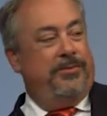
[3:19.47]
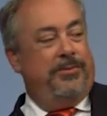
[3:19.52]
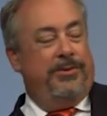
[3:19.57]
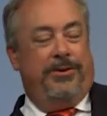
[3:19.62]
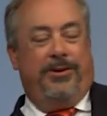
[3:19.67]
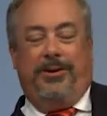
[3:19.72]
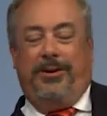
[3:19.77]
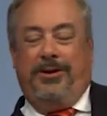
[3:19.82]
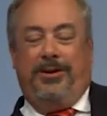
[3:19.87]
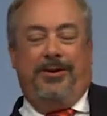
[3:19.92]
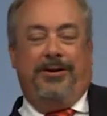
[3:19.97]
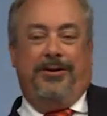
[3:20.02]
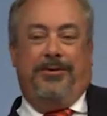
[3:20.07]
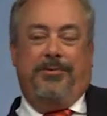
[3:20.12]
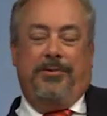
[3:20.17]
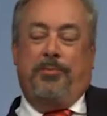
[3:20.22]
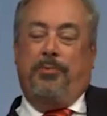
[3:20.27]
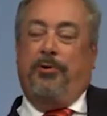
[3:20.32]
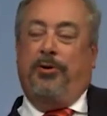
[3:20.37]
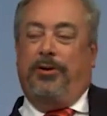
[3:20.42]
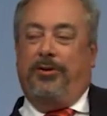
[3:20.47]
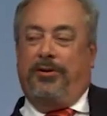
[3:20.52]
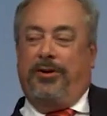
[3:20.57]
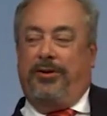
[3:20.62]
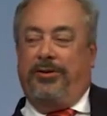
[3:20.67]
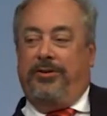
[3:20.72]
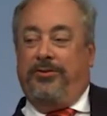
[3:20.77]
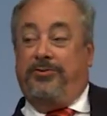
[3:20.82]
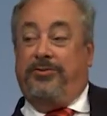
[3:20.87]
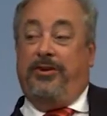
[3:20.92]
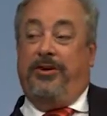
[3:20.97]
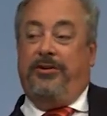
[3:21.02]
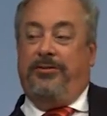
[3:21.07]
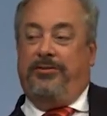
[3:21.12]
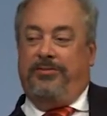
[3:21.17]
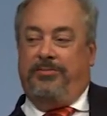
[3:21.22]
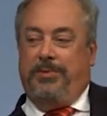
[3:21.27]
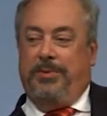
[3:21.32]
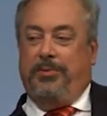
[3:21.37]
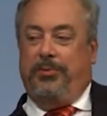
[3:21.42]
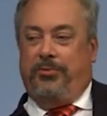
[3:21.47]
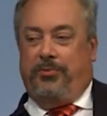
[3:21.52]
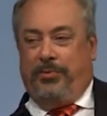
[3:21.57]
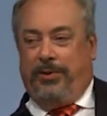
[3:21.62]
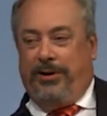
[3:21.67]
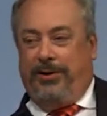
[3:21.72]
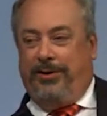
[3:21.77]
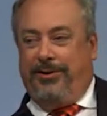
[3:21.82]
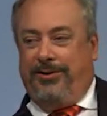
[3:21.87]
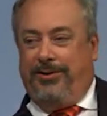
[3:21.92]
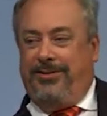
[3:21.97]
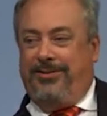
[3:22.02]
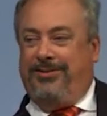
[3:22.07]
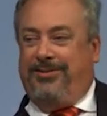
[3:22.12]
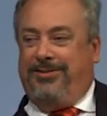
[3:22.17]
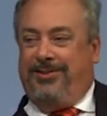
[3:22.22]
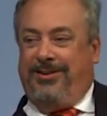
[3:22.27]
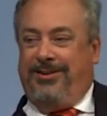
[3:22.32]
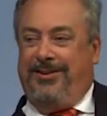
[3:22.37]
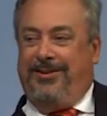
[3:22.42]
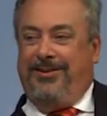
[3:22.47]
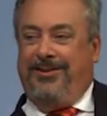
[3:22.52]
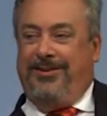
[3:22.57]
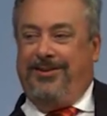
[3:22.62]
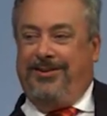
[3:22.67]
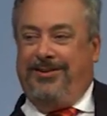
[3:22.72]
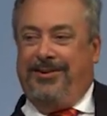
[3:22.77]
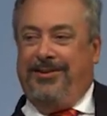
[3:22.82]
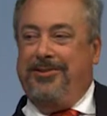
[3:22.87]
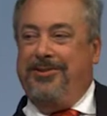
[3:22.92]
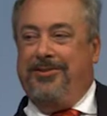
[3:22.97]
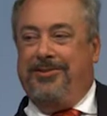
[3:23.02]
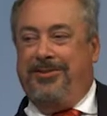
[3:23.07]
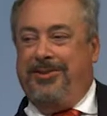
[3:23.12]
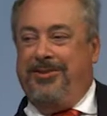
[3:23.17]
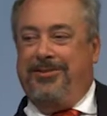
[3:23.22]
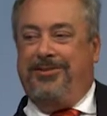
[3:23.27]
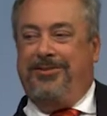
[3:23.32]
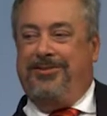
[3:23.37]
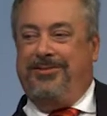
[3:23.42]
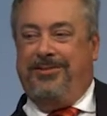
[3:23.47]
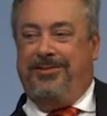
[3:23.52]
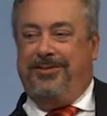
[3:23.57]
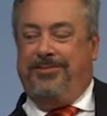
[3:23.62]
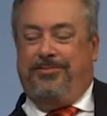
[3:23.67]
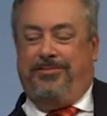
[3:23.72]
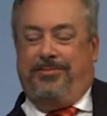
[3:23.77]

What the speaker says: they reported on the size of people's rallies and other things.